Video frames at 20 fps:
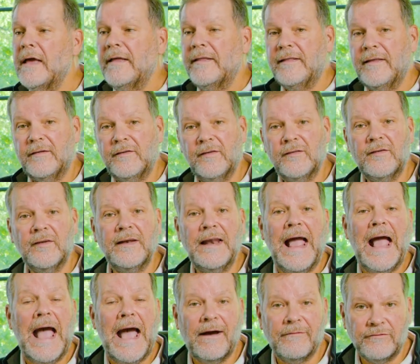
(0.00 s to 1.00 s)
This is an
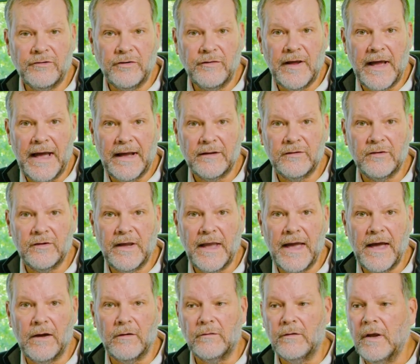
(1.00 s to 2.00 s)
after-tax
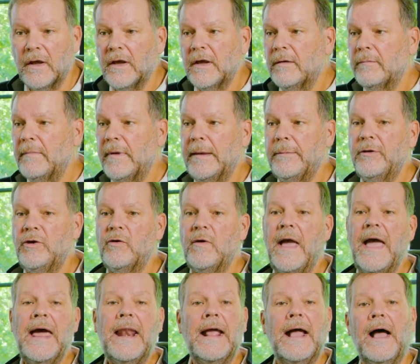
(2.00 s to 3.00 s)
account. Maybe you
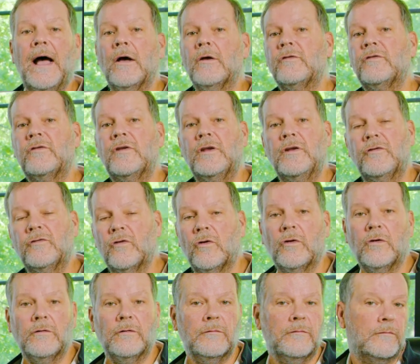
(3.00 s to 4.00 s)
had a house that you
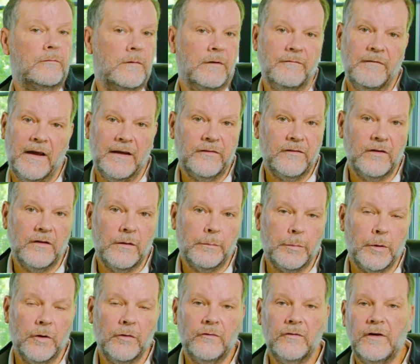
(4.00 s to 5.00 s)
sold and invested the
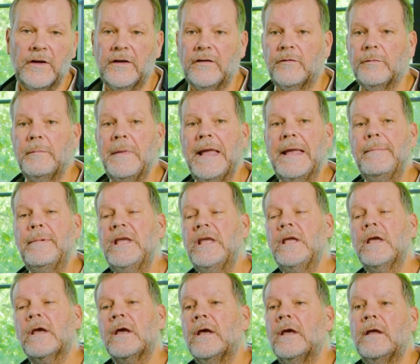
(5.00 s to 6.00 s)
proceeds.
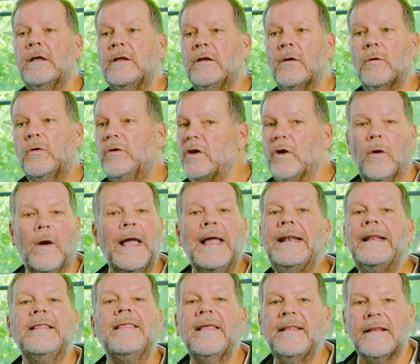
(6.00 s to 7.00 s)
Maybe,
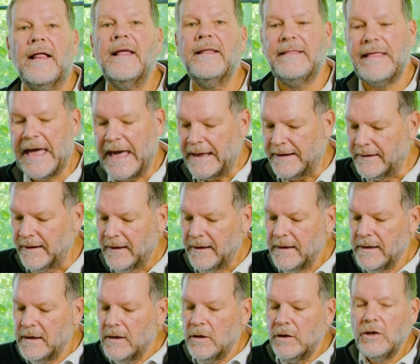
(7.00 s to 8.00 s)
anything like that.
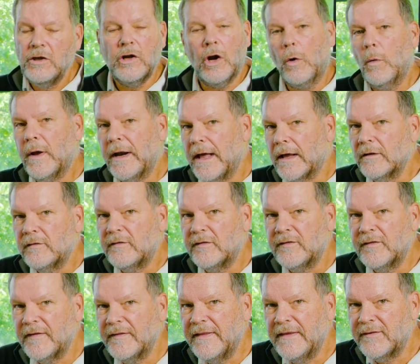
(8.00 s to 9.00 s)
You know what else
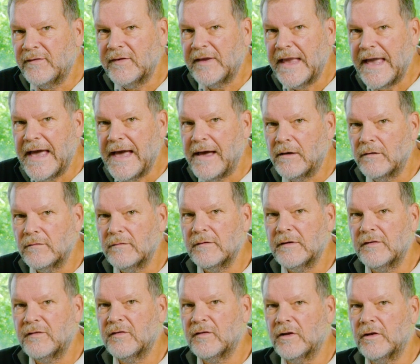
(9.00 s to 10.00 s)
is in this account
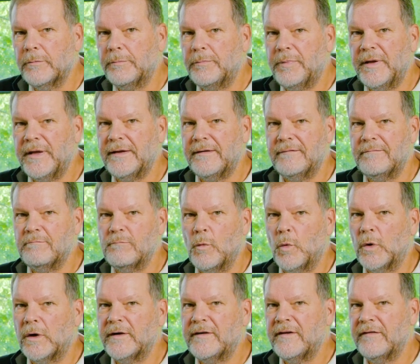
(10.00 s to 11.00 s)
that's a little bit
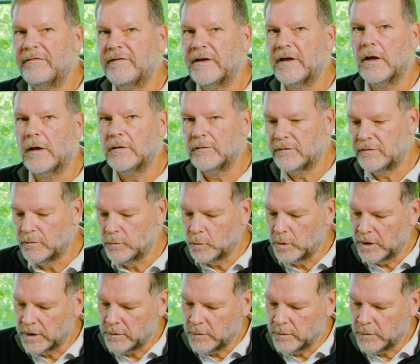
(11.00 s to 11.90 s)
more difficult to work